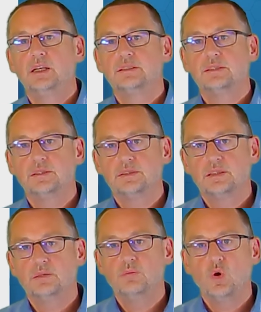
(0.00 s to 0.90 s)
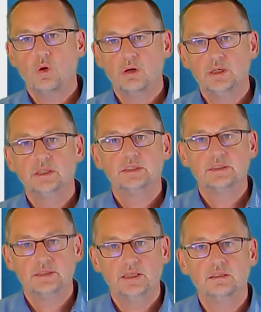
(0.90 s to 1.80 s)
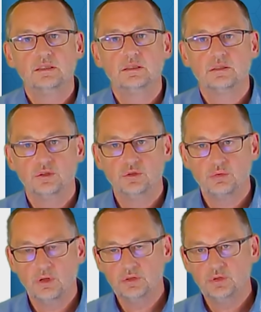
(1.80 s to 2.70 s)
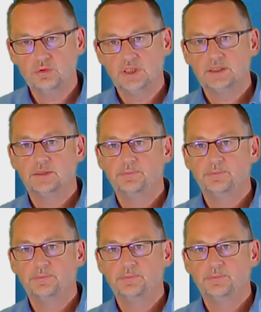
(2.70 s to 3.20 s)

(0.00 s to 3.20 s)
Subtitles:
system or single control unit.